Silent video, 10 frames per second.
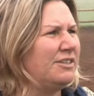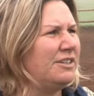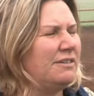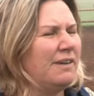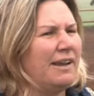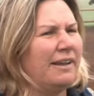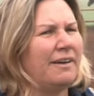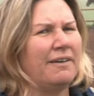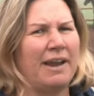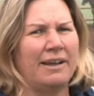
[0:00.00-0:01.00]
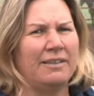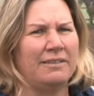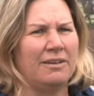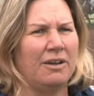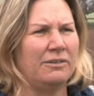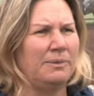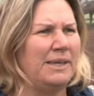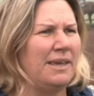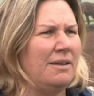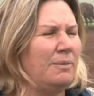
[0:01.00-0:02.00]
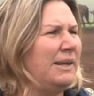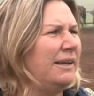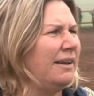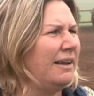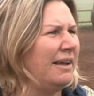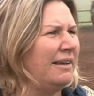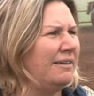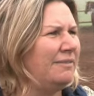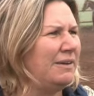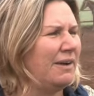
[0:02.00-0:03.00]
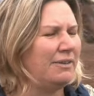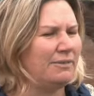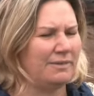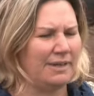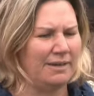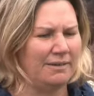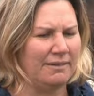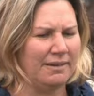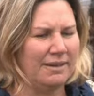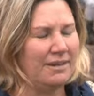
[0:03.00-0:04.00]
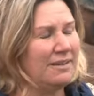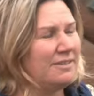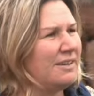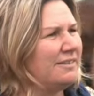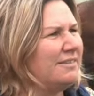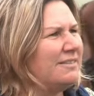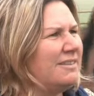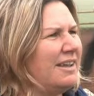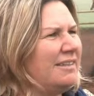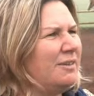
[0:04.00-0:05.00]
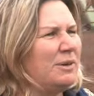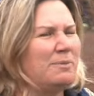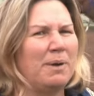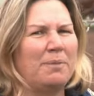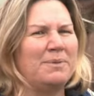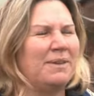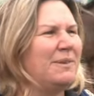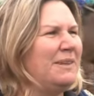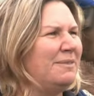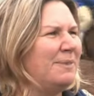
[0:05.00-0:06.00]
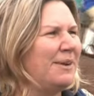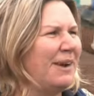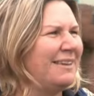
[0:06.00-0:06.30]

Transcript: She ran a cracker this last weekend, winning a, a lovely race and Justin Snaith, he always pops up in these big